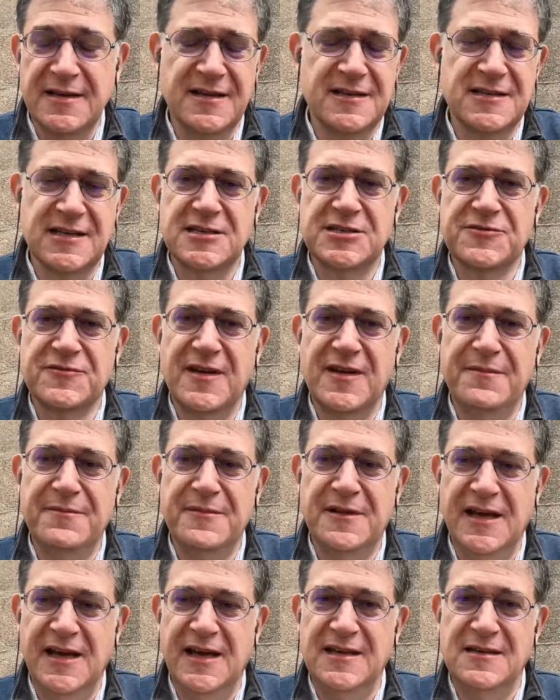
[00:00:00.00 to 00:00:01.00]
It's
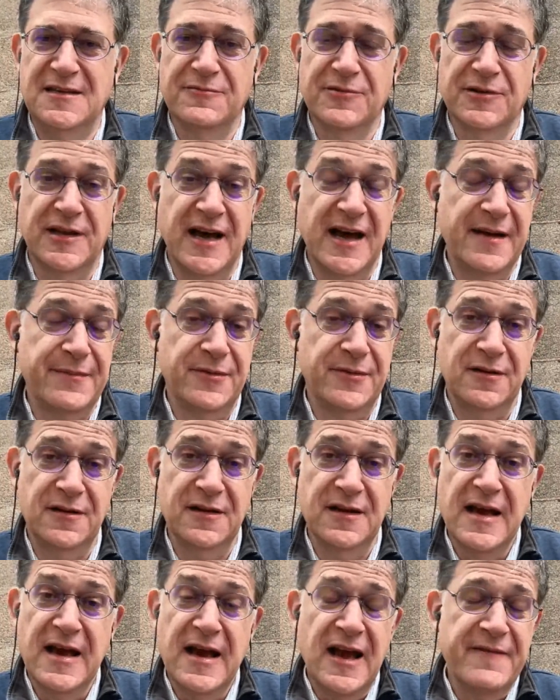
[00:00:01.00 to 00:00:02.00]
extremely reliable.
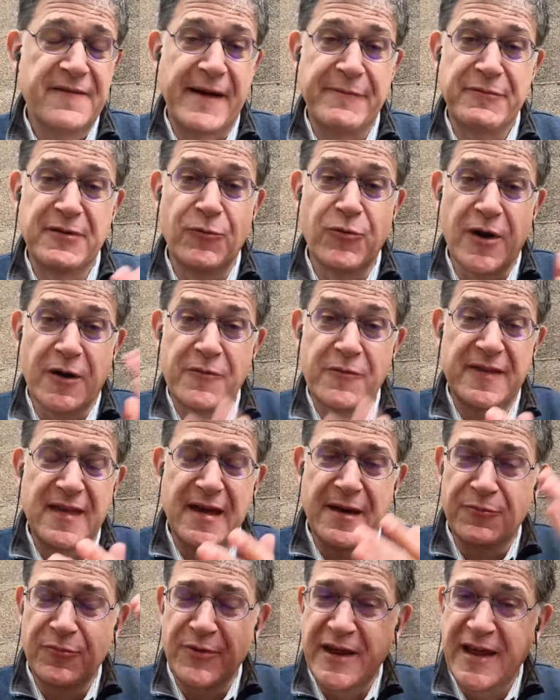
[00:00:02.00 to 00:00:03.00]
In fact, we worked with
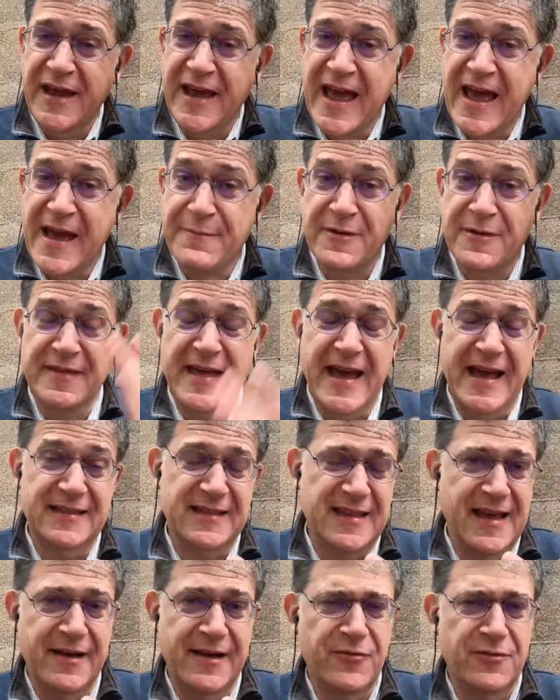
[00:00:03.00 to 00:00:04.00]
them. We hammered that
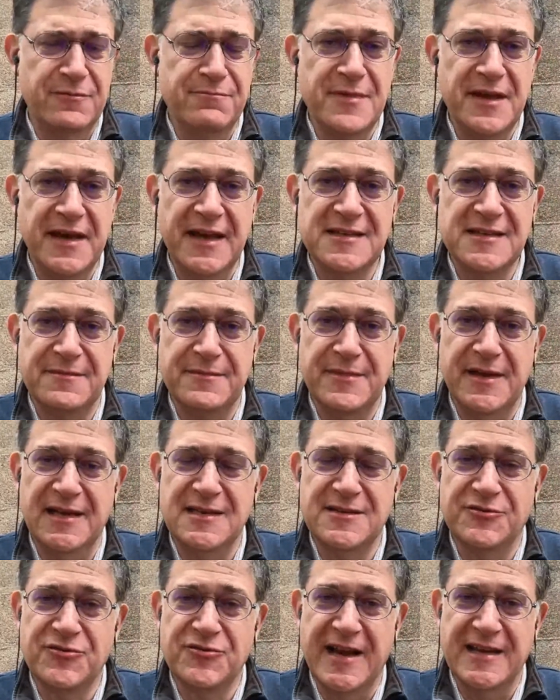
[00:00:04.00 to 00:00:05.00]
thing with millions and
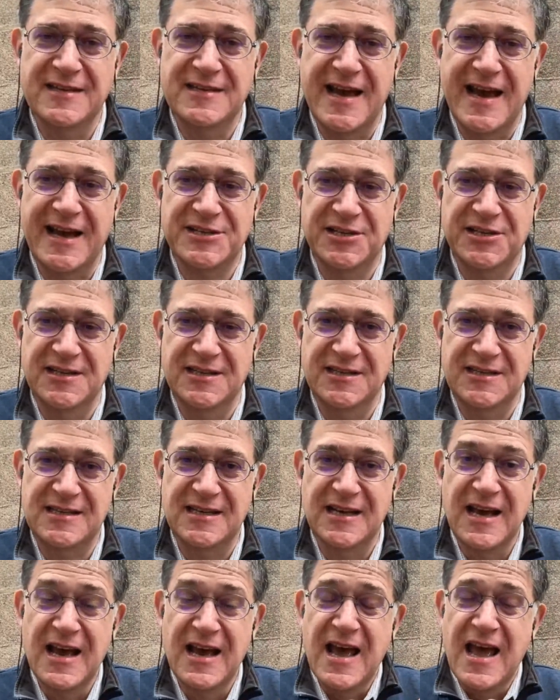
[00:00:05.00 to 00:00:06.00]
millions of transactions
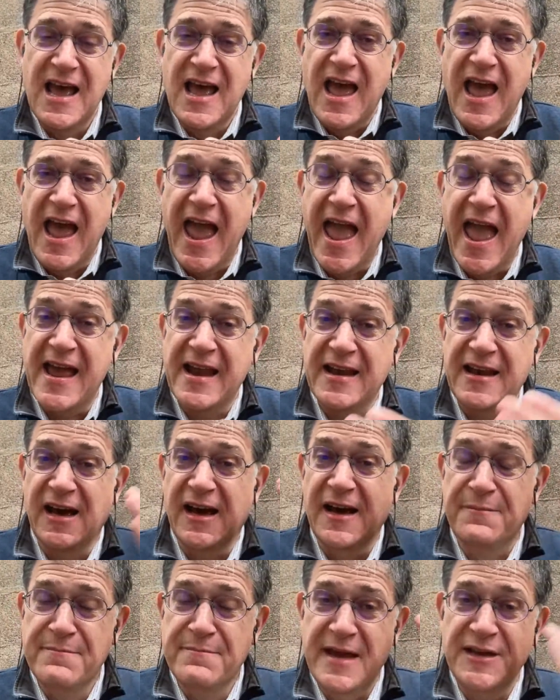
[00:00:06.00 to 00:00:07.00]
and
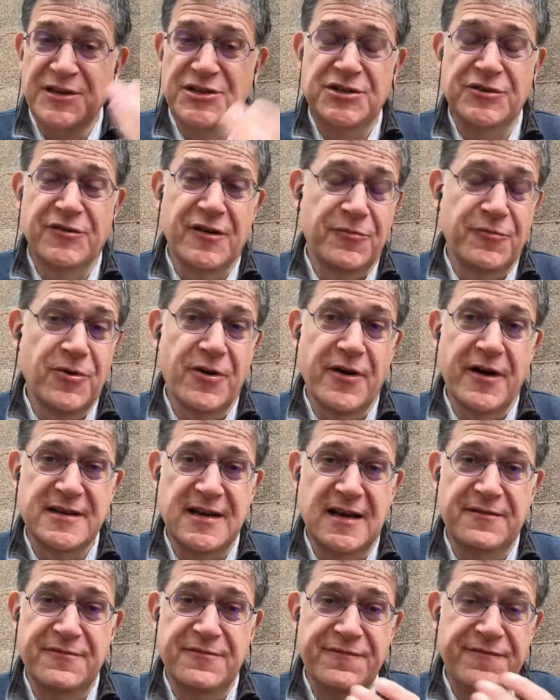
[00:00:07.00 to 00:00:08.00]
made sure it worked
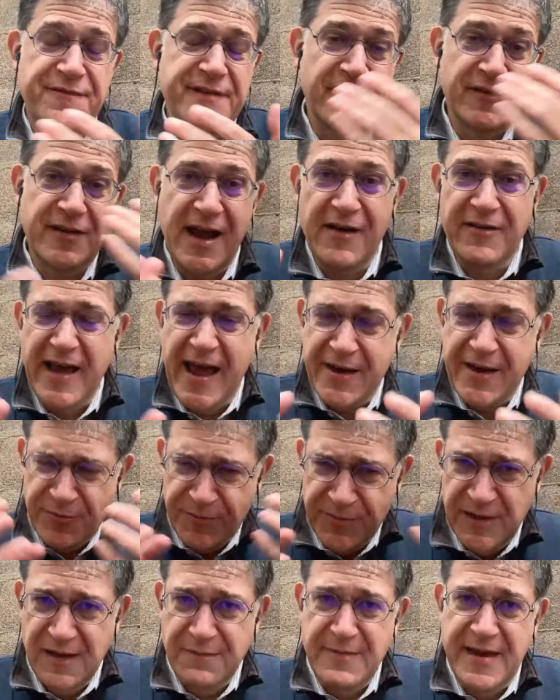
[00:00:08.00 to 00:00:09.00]
and figured out how to
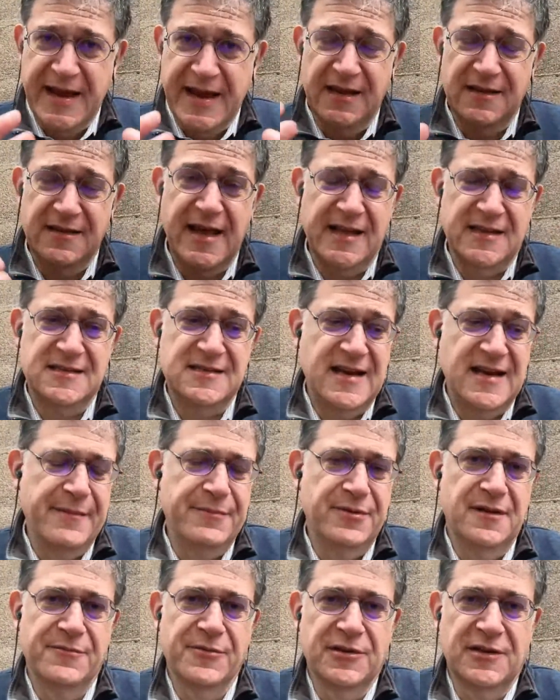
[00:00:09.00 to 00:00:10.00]
really make it that
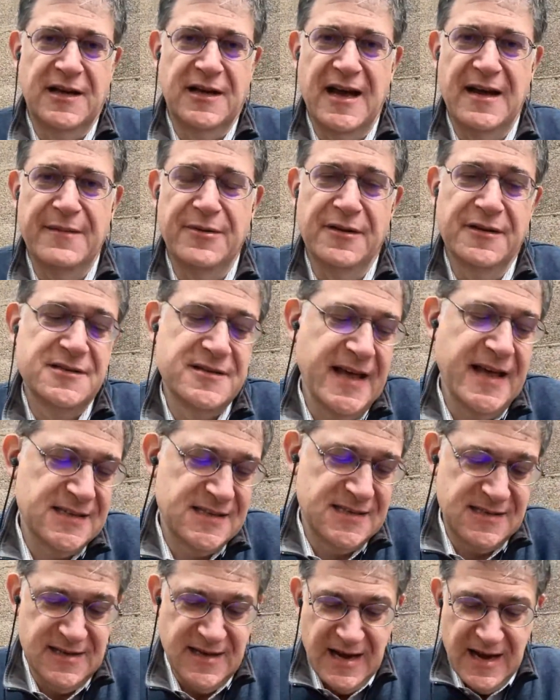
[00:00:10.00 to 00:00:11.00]
stable and reliable. So
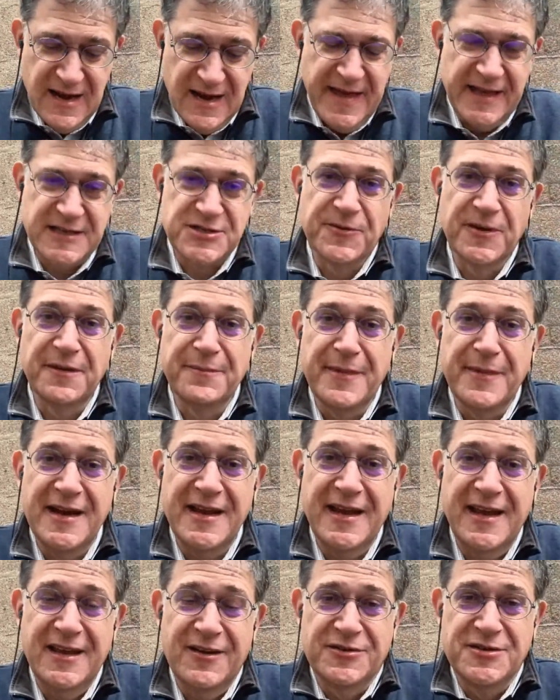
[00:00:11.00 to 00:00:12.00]
that's real
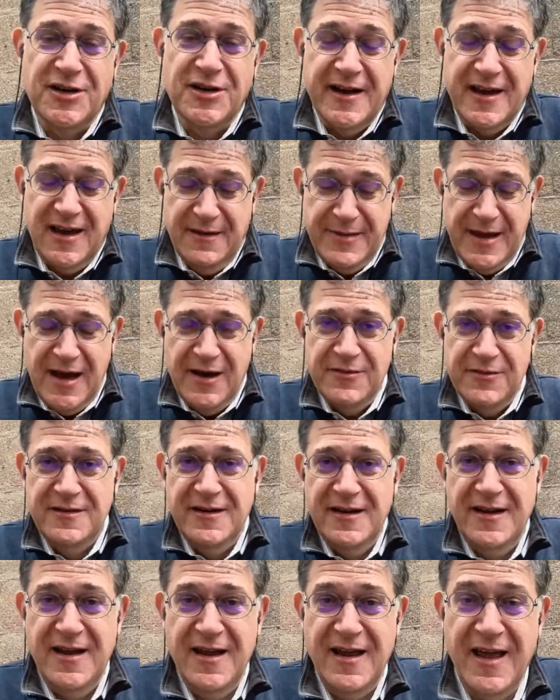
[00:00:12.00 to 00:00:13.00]
money you're talking about,
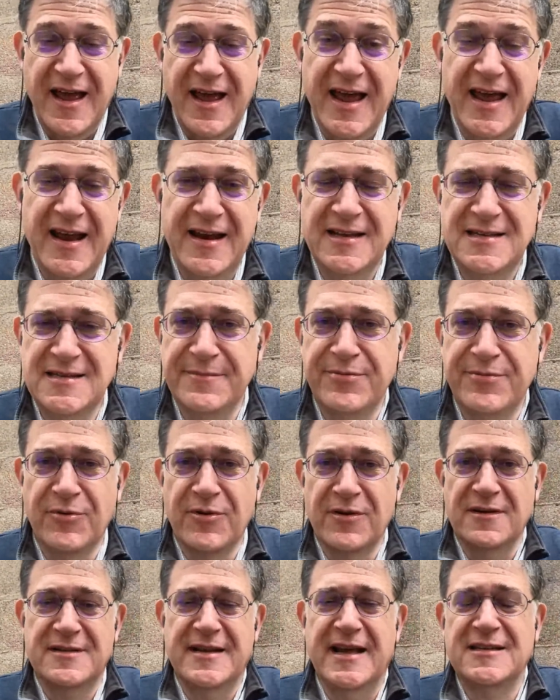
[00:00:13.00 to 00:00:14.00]
and it's
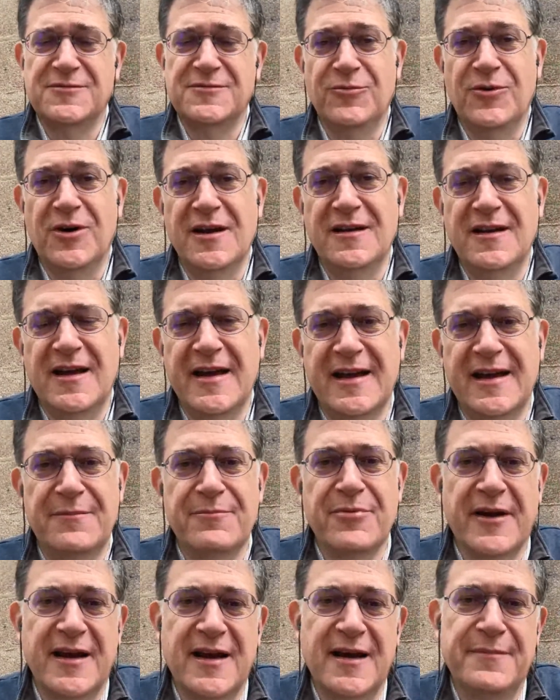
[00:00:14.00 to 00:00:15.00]
important. That's one I could
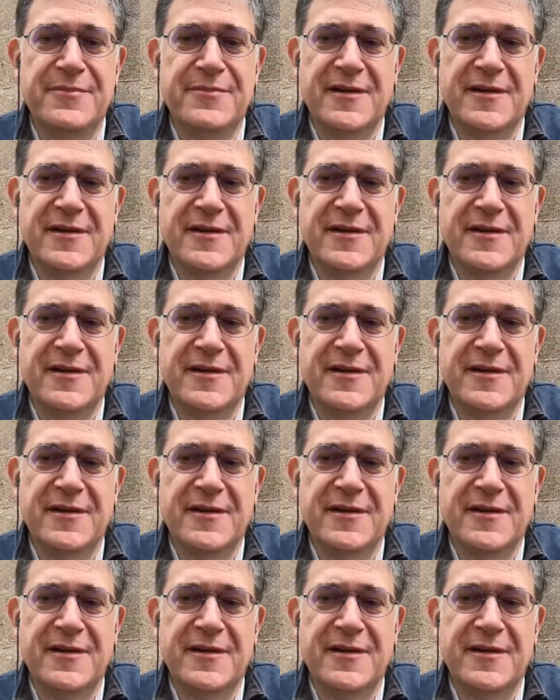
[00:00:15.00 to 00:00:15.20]
bring up.